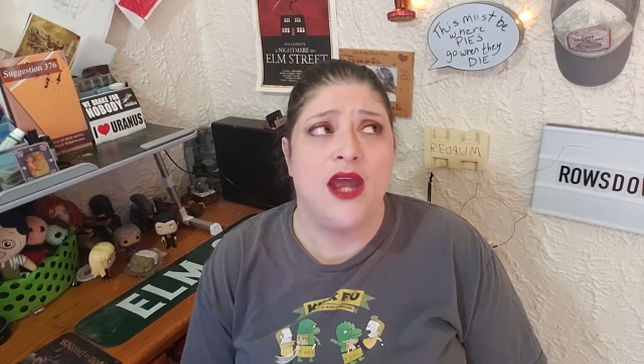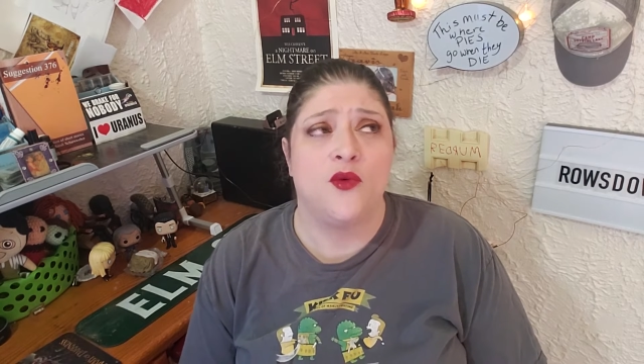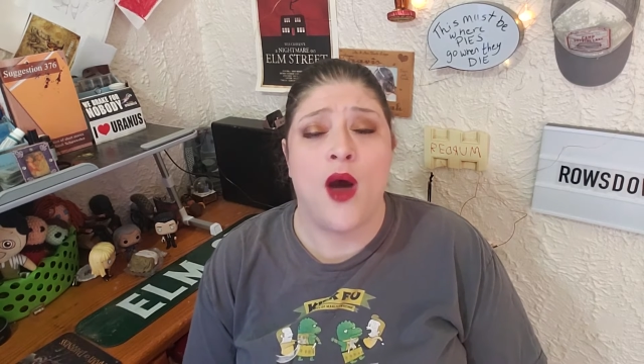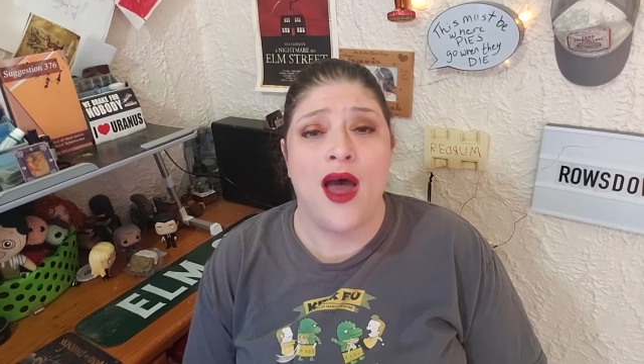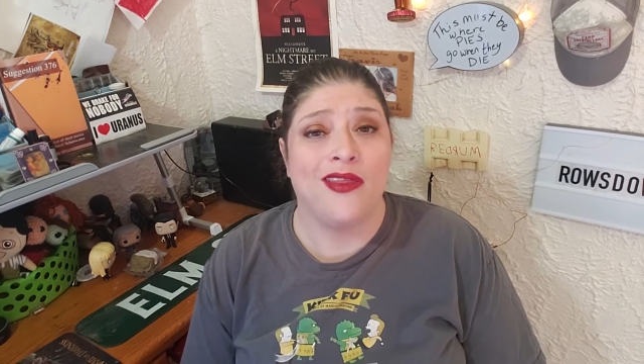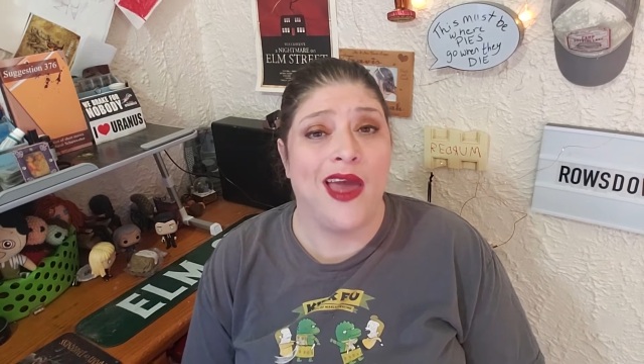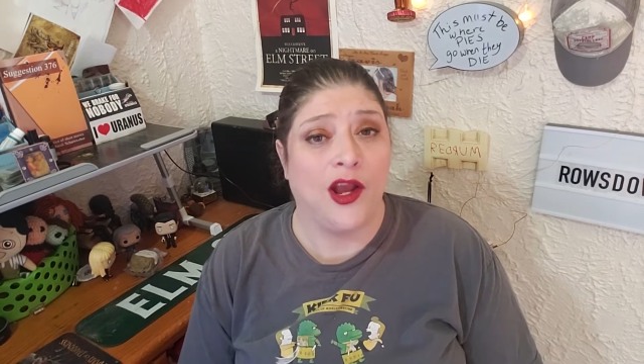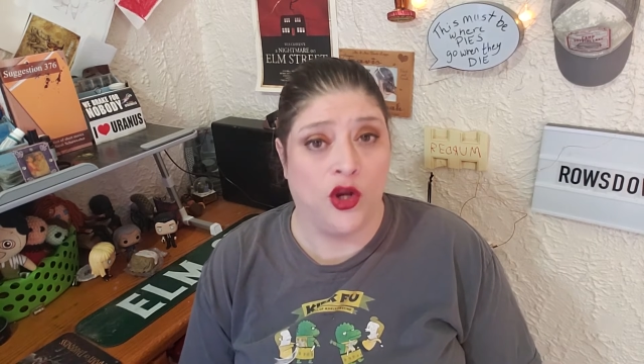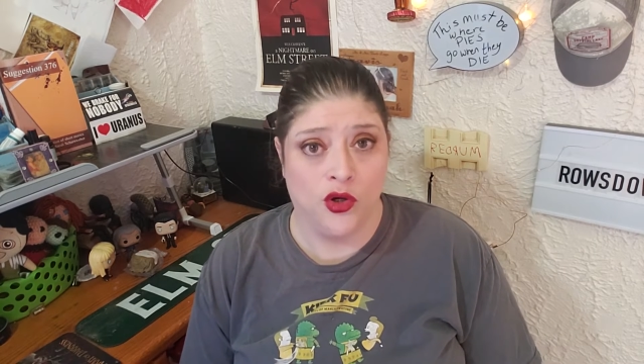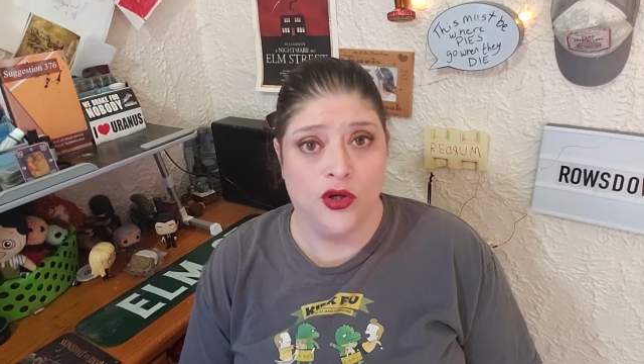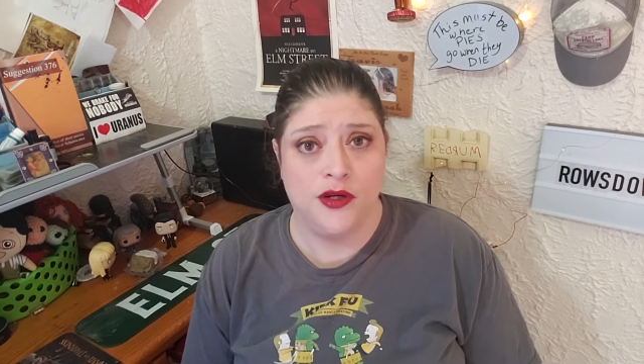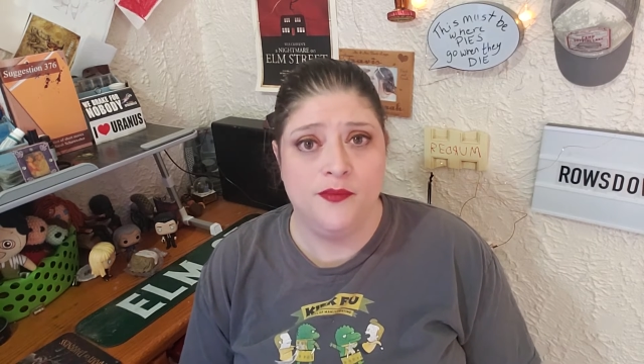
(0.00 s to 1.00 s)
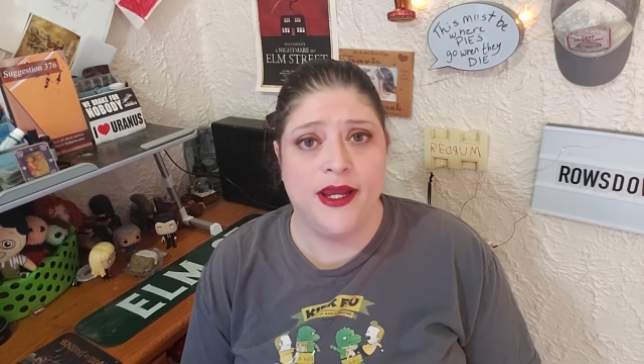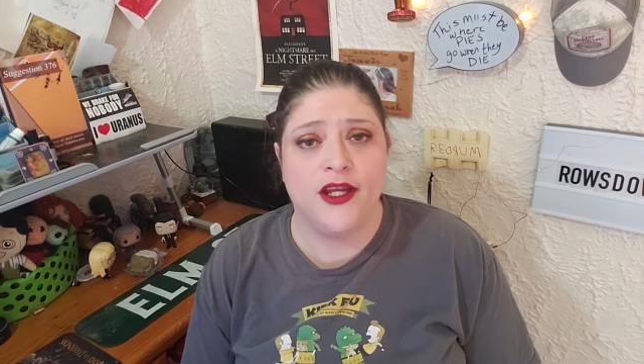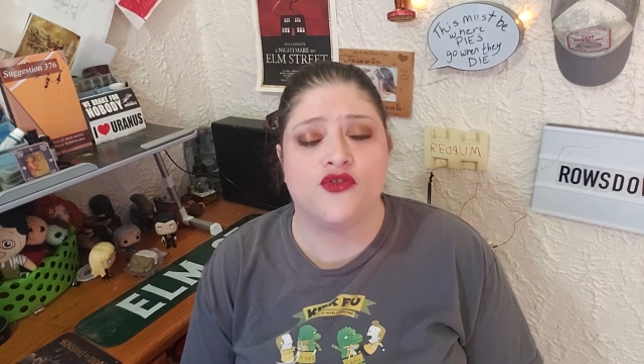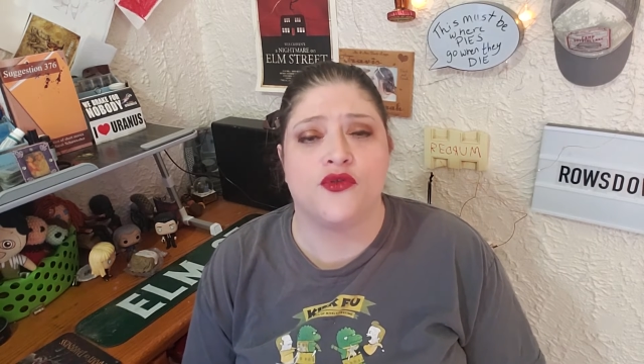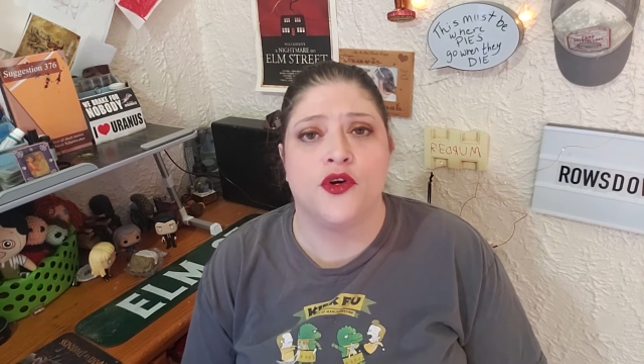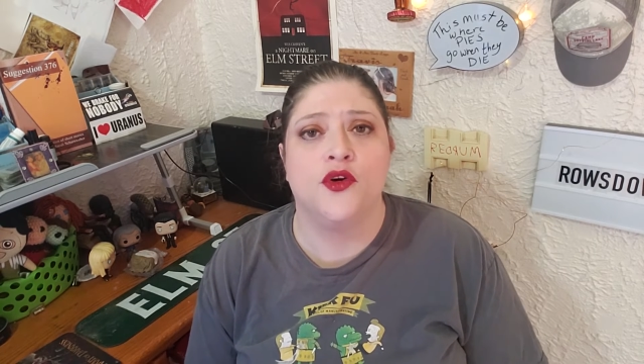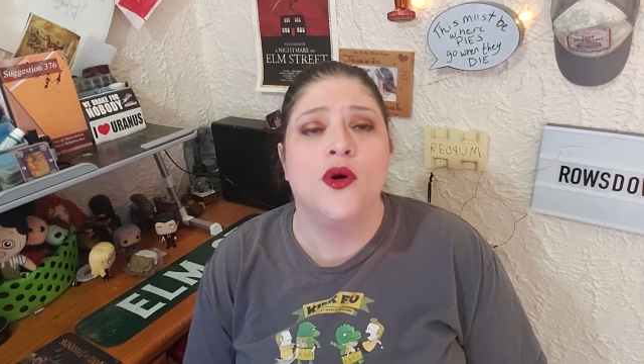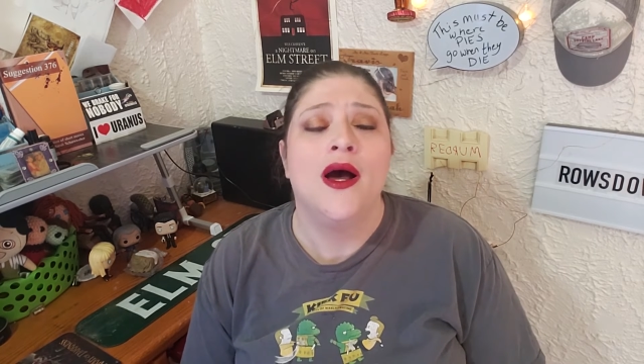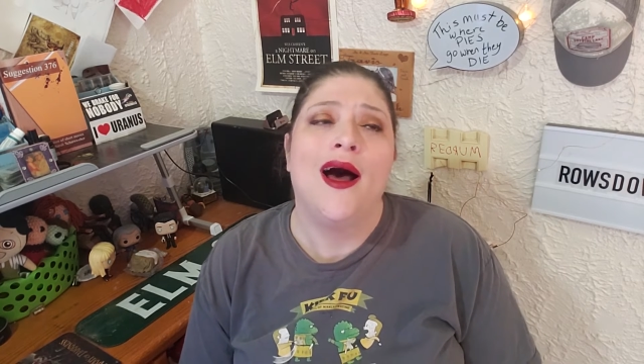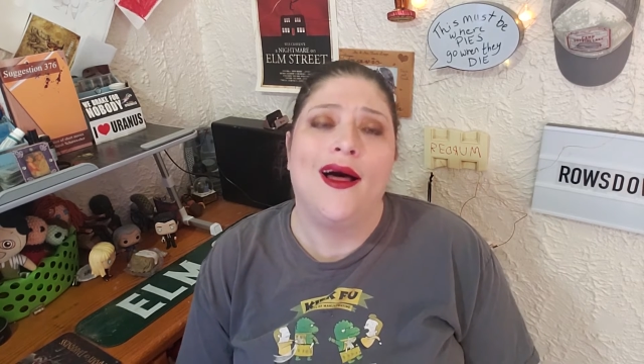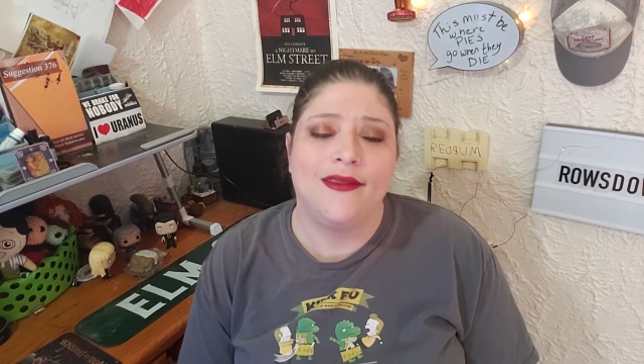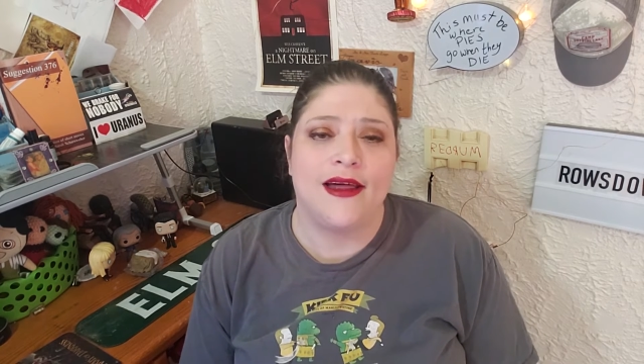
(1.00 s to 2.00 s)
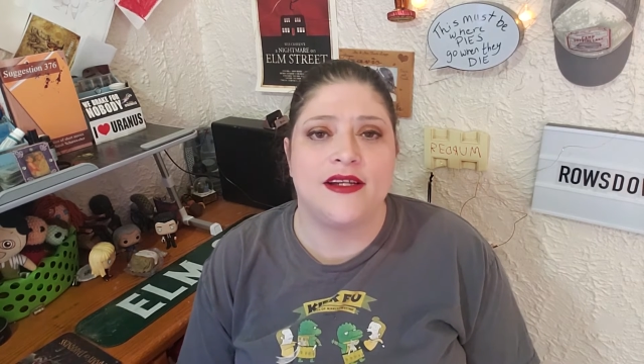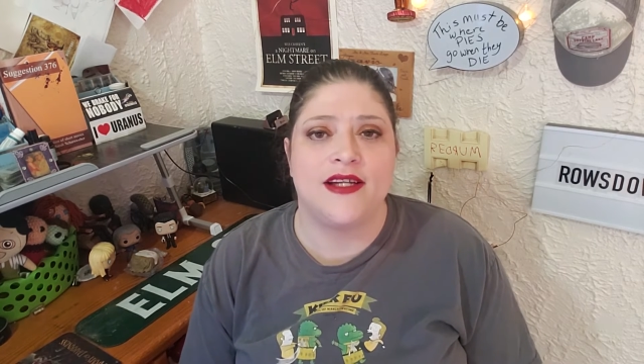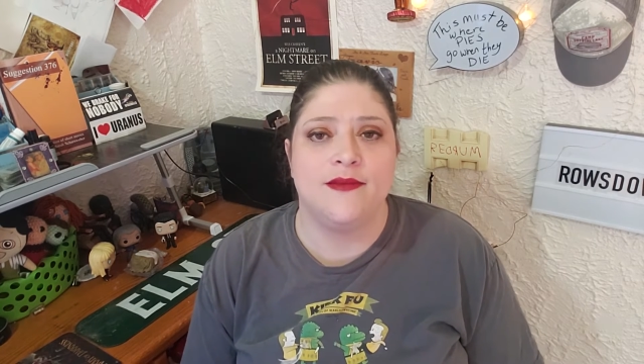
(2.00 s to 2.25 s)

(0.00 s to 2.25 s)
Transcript: And while that could be true, a lot of